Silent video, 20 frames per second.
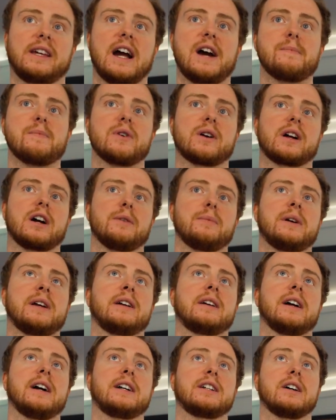camera
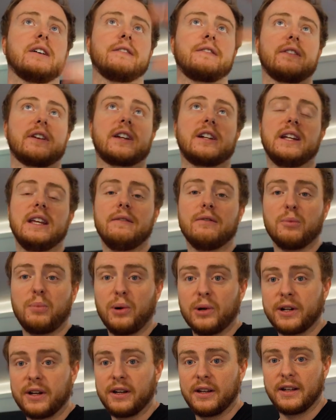coming, and I could either
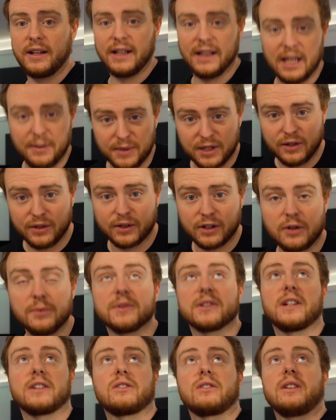put it, let me know in the
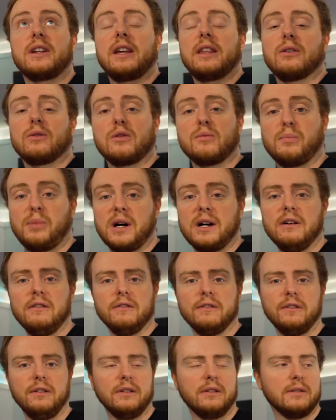comment section, either
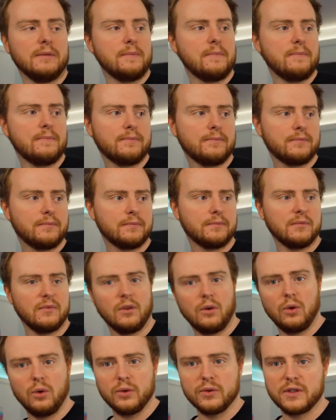above
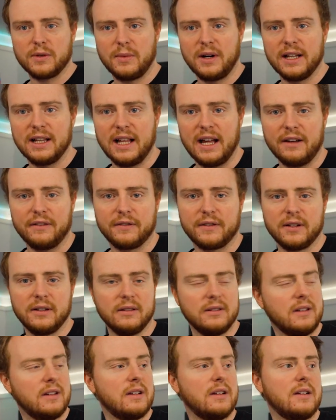or to my left,
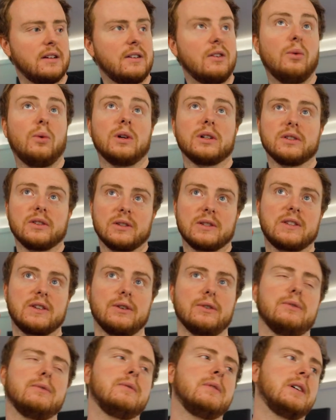one of the
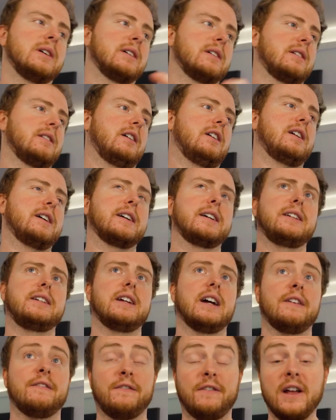two.
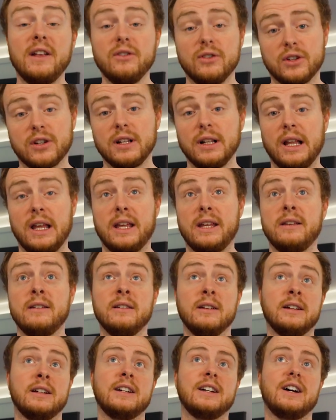I eventually
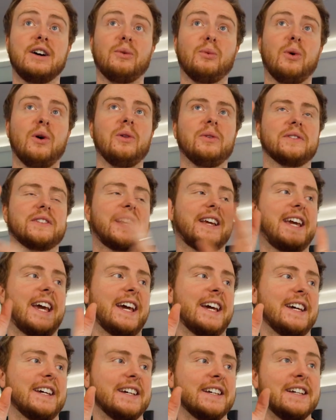want to
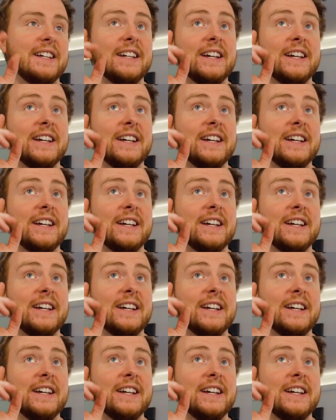get